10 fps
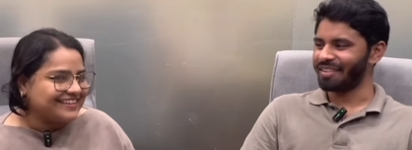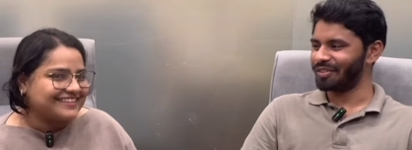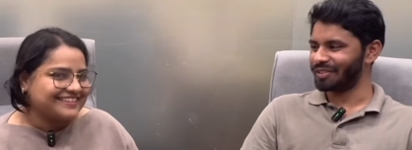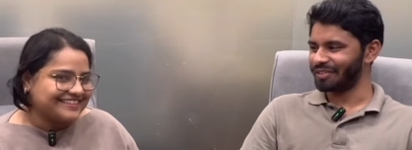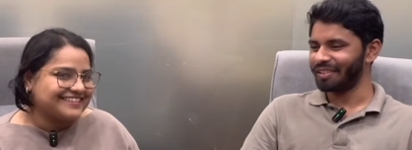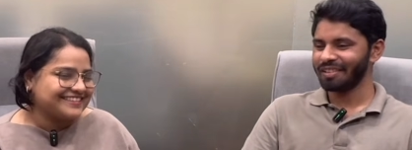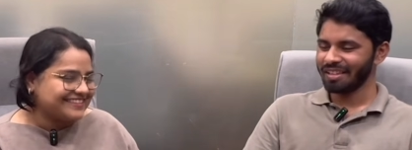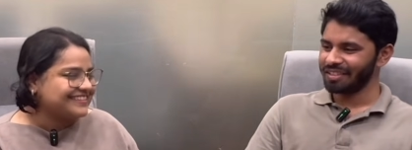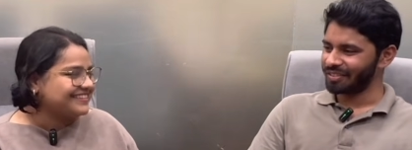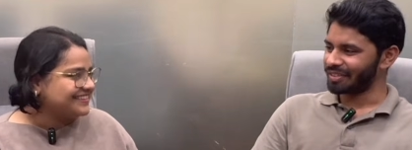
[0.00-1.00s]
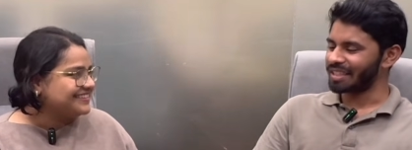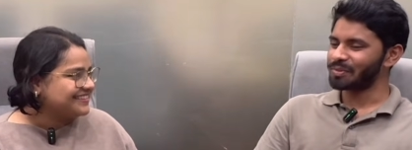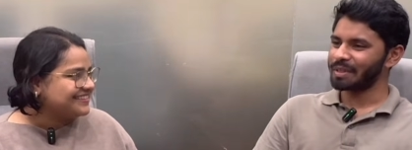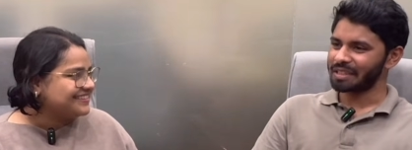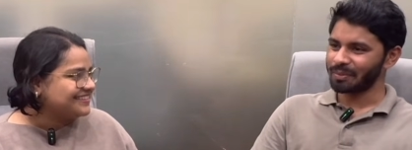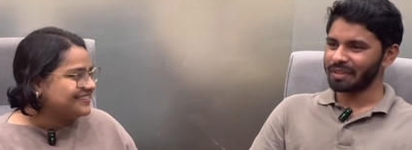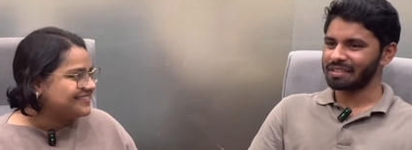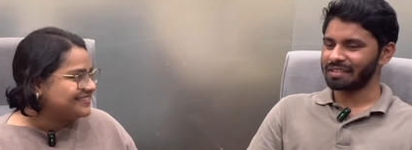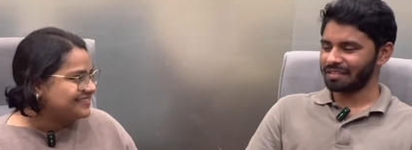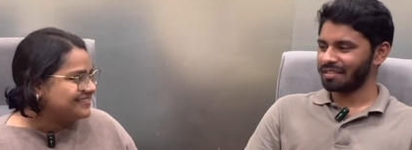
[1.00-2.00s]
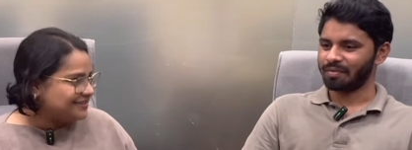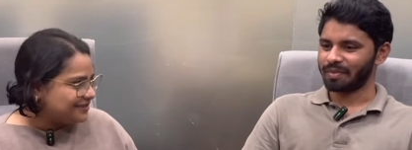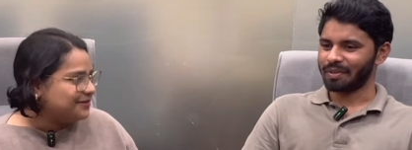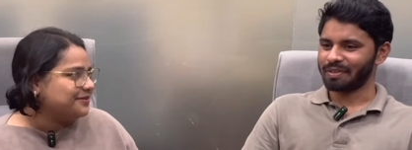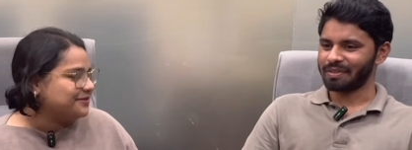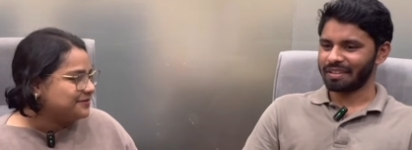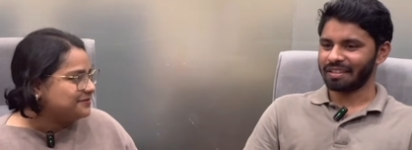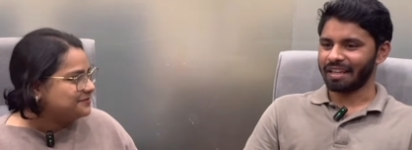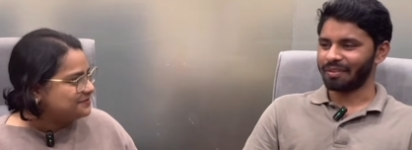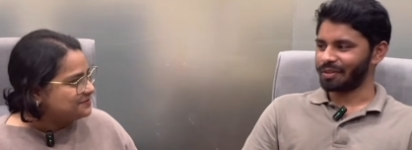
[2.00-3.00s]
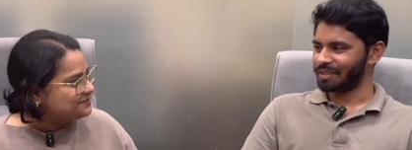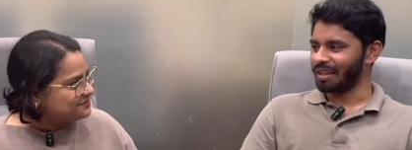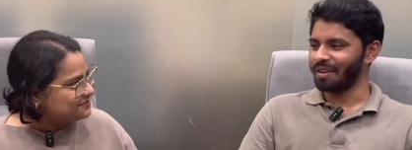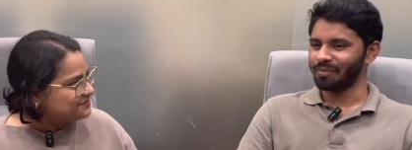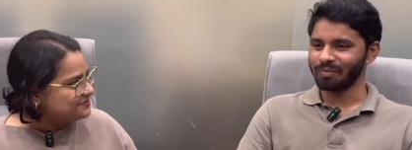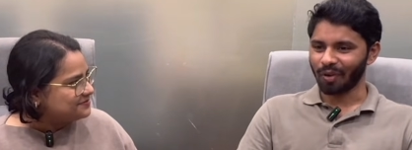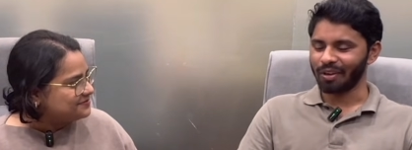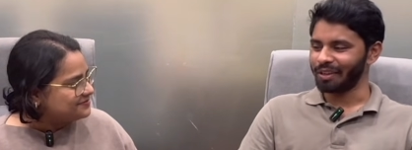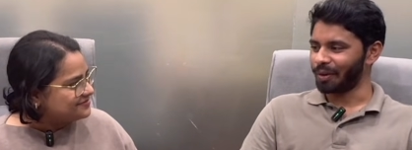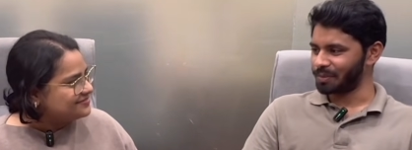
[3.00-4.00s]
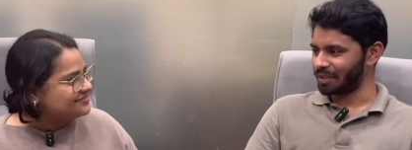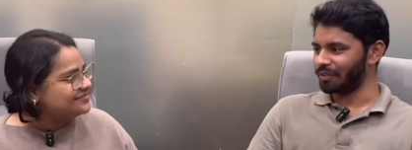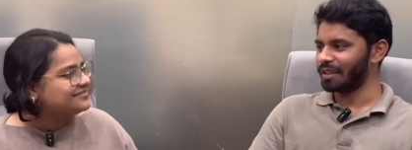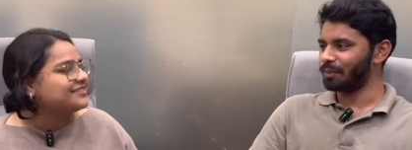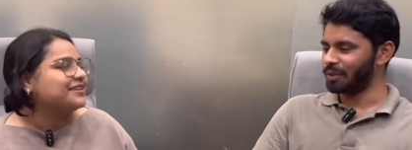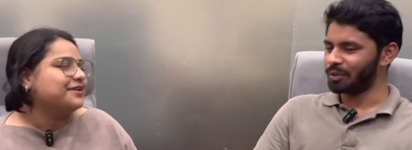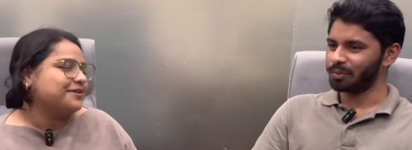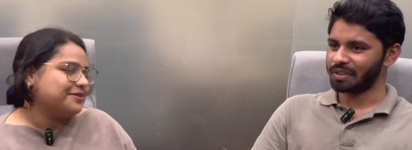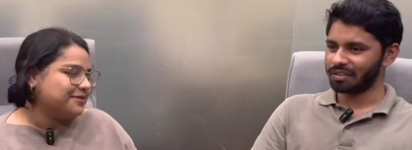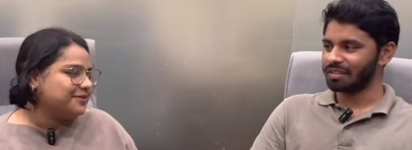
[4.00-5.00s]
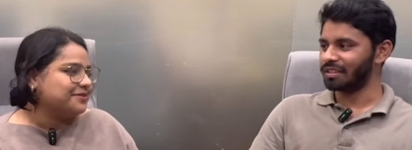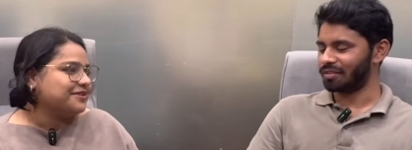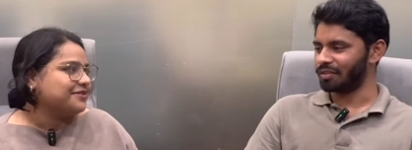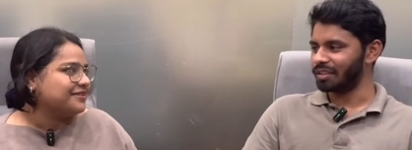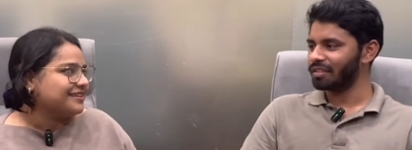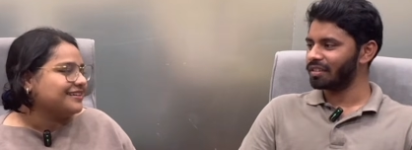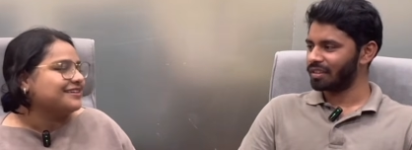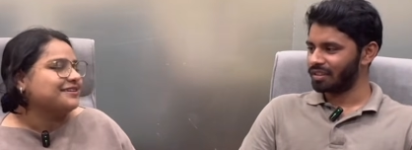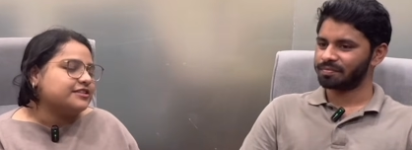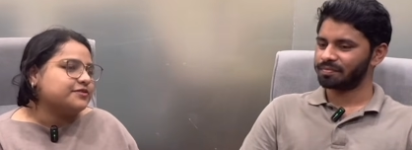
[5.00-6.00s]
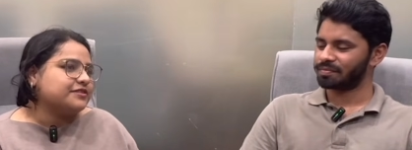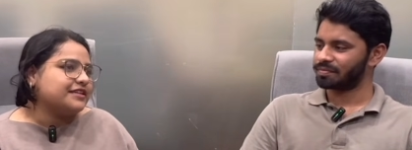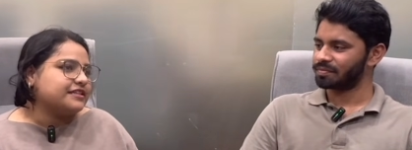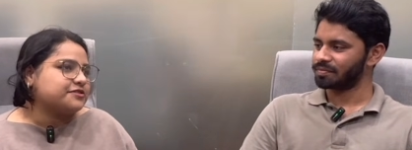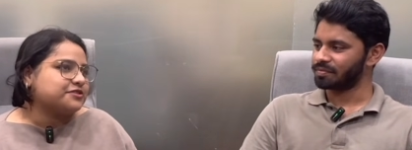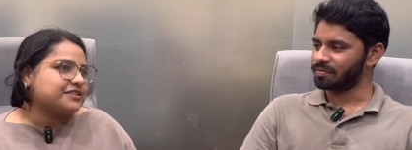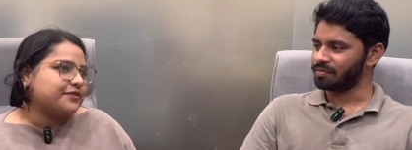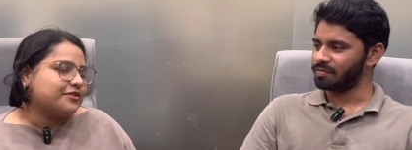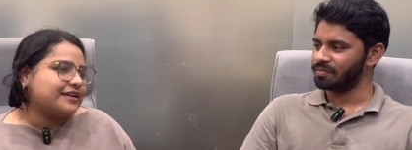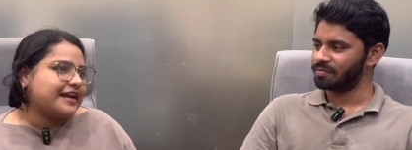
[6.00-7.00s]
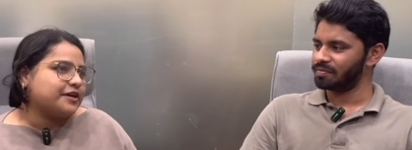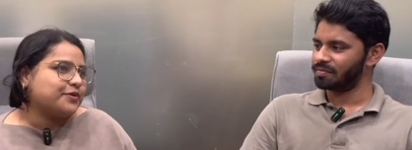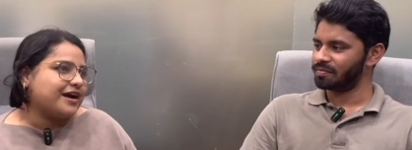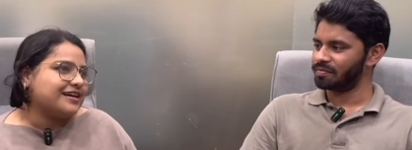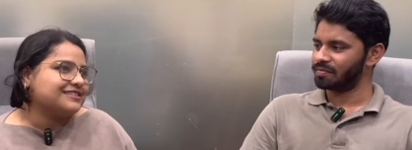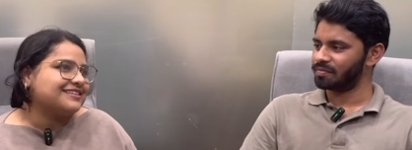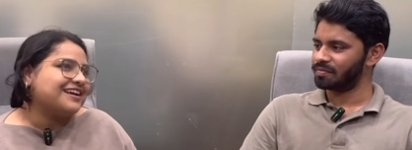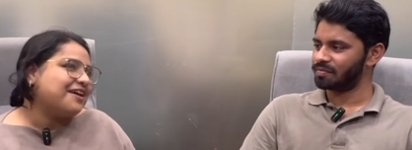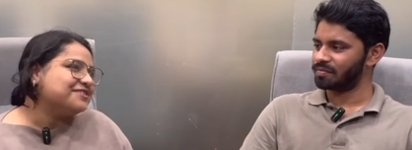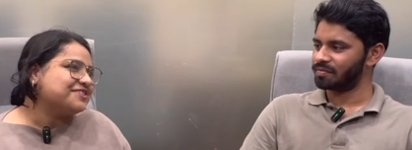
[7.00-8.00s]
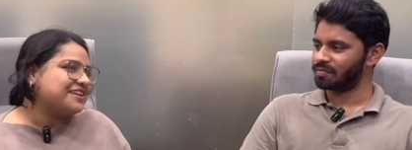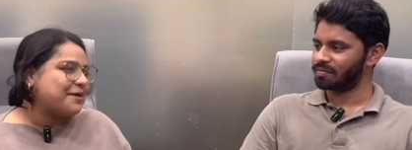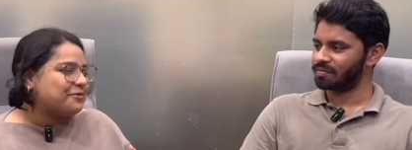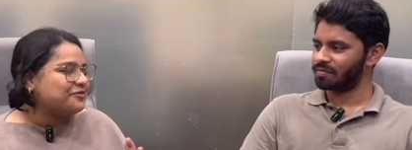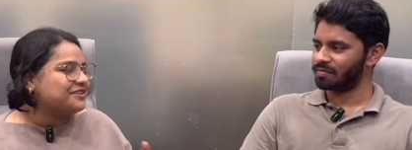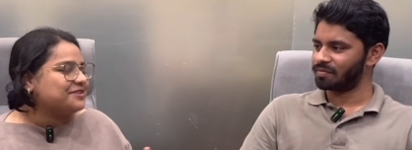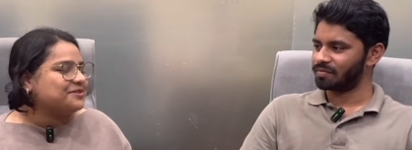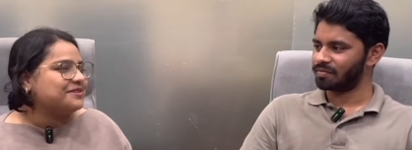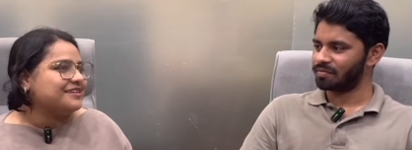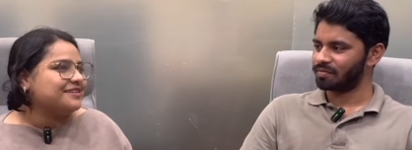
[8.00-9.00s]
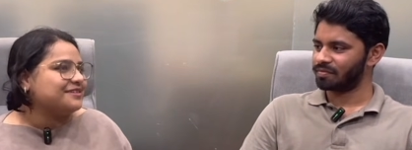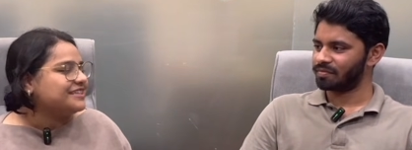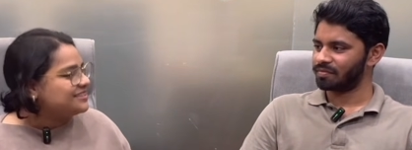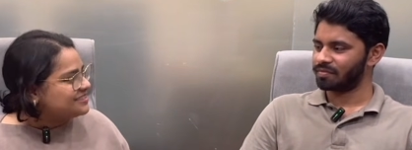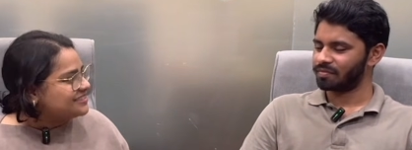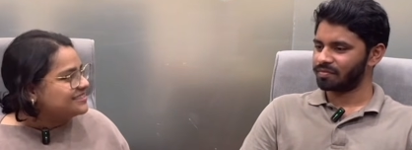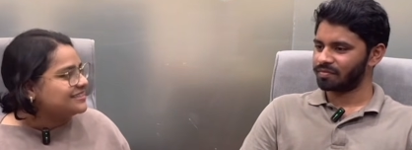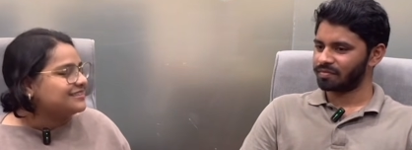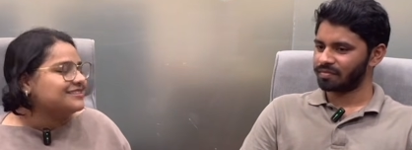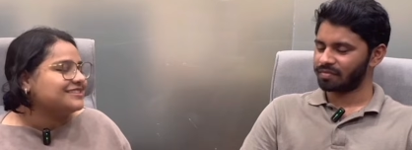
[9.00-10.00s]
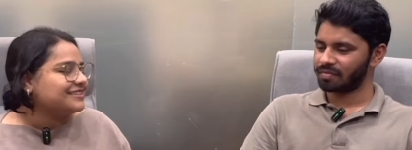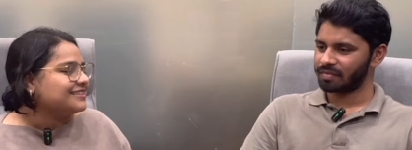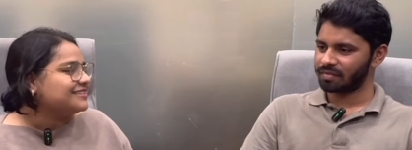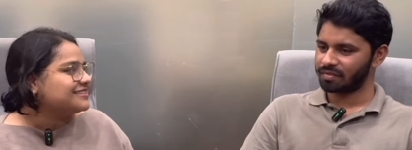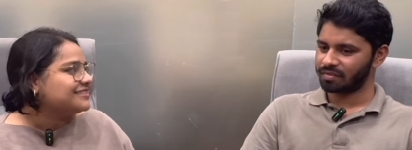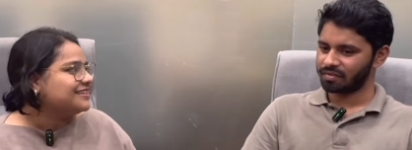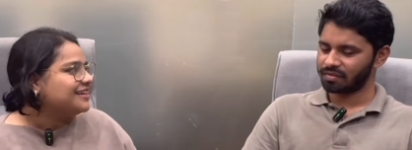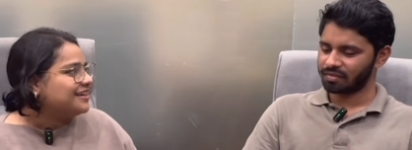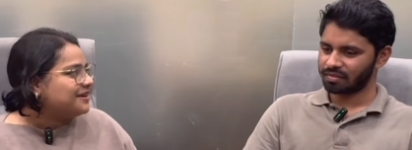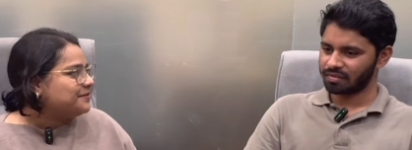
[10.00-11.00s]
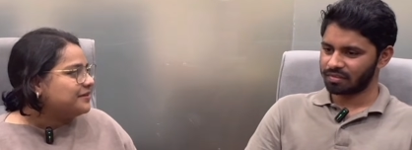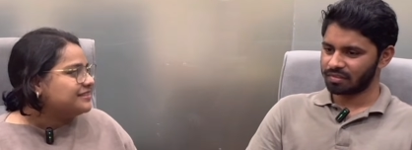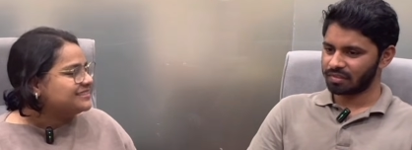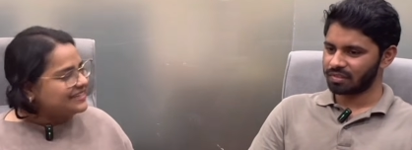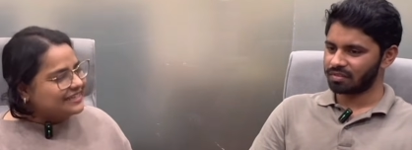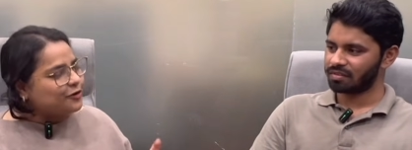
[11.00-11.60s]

Speaker 1: I have to do respiratory medicine because uh, that was the only option available to me in okay, this field. Okay.
Speaker 2: So the next question I would like to ask that how's your rapport with your uh, teachers and seniors? Is there any